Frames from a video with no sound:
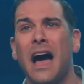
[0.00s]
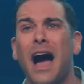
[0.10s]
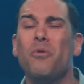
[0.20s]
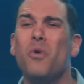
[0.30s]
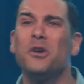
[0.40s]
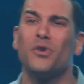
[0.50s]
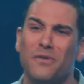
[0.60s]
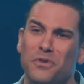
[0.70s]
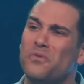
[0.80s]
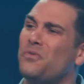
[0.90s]
I wonder
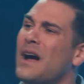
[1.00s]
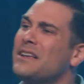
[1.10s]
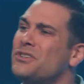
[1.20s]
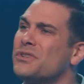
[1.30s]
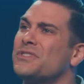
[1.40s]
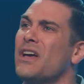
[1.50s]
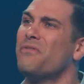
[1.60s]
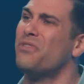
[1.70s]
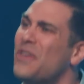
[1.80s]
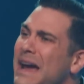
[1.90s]
if you find
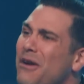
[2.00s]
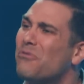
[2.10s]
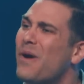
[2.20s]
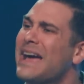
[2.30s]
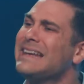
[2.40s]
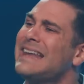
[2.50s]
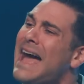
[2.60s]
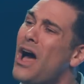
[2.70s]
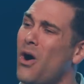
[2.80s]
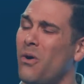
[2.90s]
yourself there right
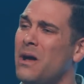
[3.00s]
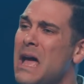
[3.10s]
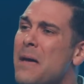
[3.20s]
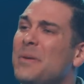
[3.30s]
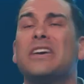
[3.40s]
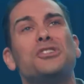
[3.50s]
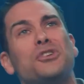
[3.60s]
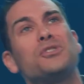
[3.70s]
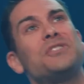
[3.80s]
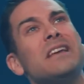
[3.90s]
now, because
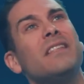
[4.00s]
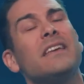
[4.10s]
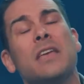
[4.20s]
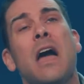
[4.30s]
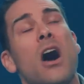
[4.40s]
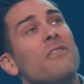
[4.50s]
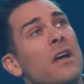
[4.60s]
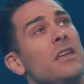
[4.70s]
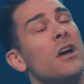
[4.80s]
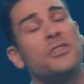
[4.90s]
your ceiling,
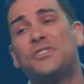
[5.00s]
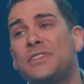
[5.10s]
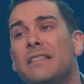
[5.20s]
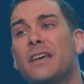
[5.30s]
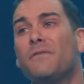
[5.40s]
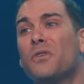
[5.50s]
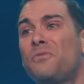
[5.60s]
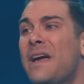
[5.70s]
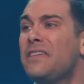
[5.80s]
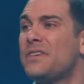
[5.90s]
the ceiling of your
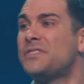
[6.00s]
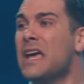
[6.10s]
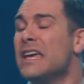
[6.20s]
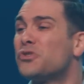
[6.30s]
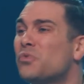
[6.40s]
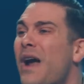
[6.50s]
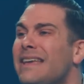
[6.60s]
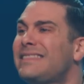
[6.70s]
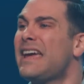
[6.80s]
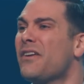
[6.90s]
faith is
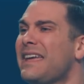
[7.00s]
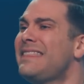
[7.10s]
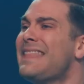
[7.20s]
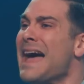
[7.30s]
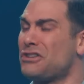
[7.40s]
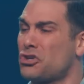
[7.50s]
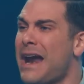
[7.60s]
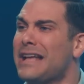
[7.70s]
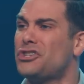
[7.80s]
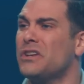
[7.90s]
right there in that
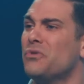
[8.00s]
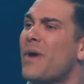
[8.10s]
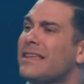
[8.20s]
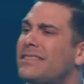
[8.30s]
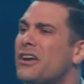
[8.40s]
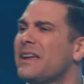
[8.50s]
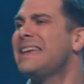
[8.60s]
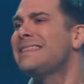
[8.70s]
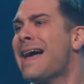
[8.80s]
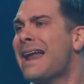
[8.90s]
tragedy, right there
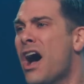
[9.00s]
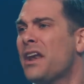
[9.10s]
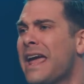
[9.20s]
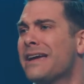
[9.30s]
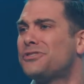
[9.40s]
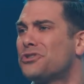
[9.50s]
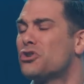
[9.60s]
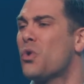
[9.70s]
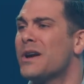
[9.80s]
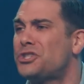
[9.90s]
in that
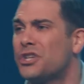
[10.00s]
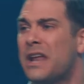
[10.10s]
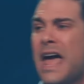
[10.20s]
unanswered question,